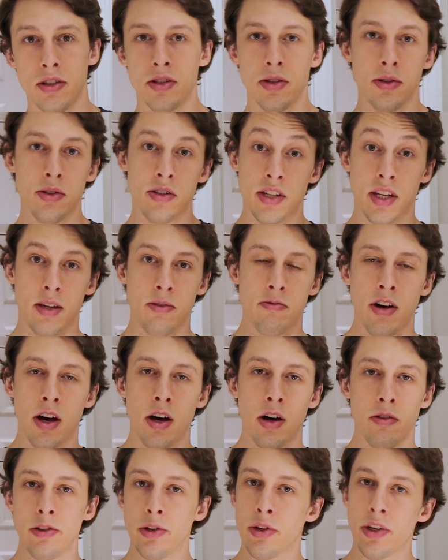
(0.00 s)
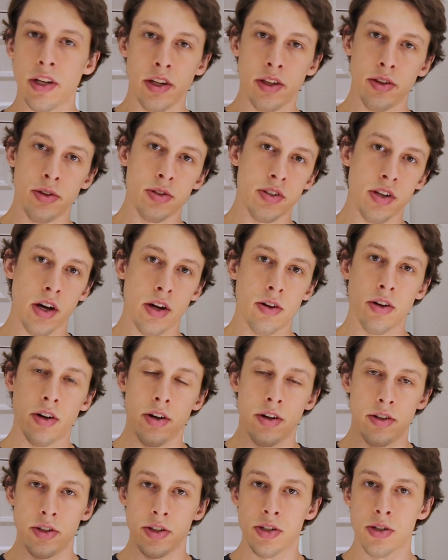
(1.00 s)
so the same valve you could either solder
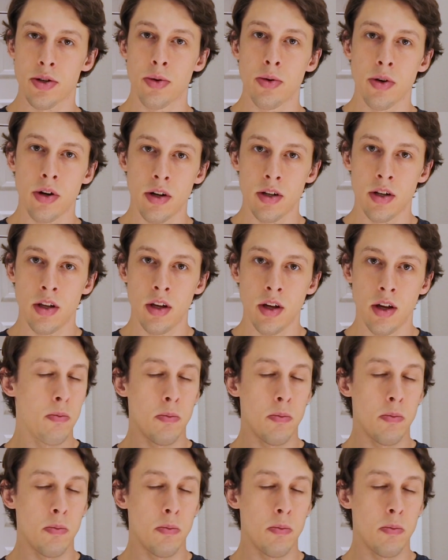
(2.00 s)
on or screw on.